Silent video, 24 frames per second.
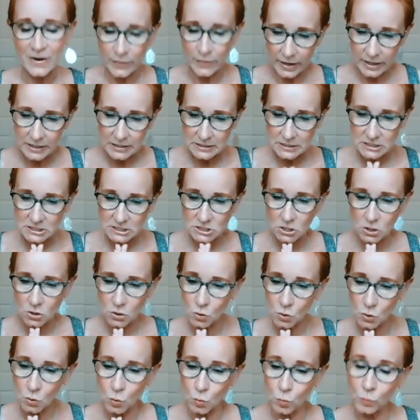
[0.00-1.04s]
Right?
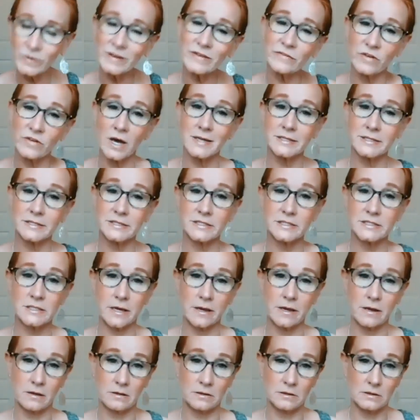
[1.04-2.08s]
So we've got to
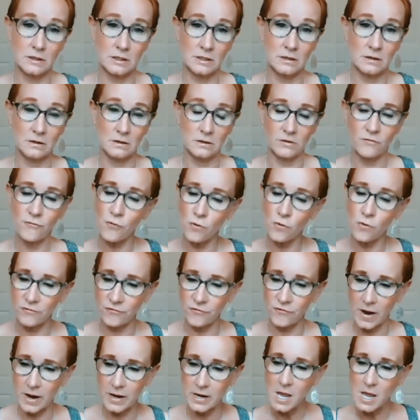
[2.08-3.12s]
stay healthy on the
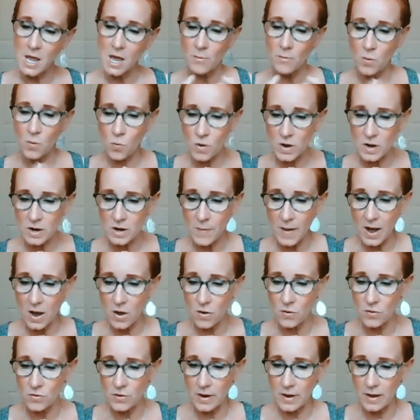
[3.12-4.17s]
forefront. But what
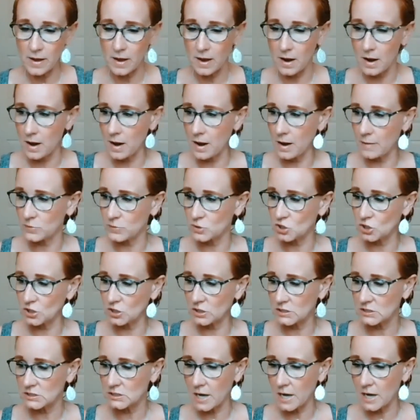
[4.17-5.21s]
about um,
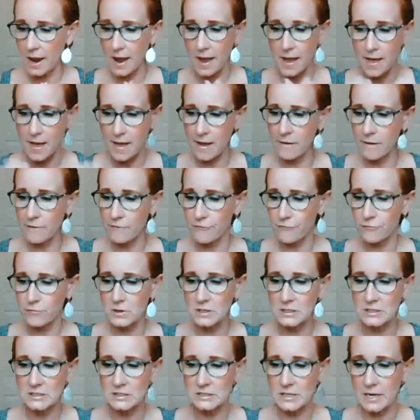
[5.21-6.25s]
just
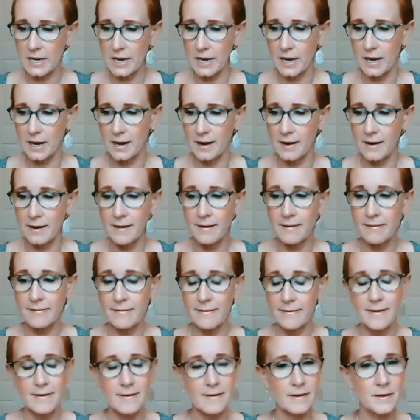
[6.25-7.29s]
every day?
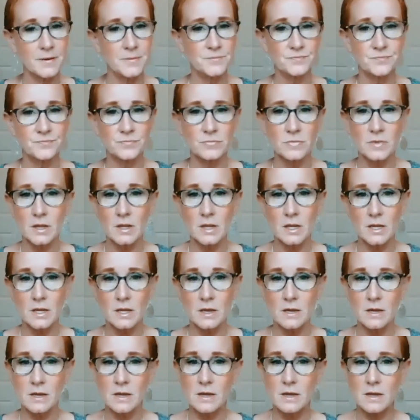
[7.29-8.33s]
Like
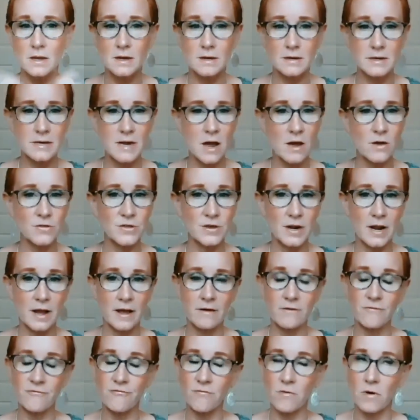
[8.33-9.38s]
now that
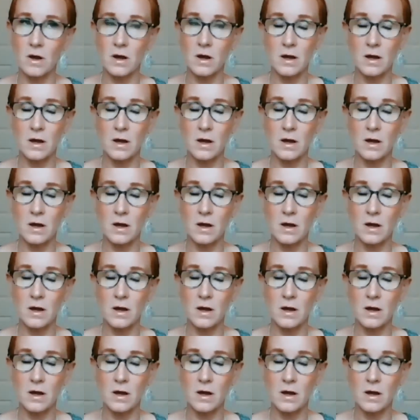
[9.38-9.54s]
I have,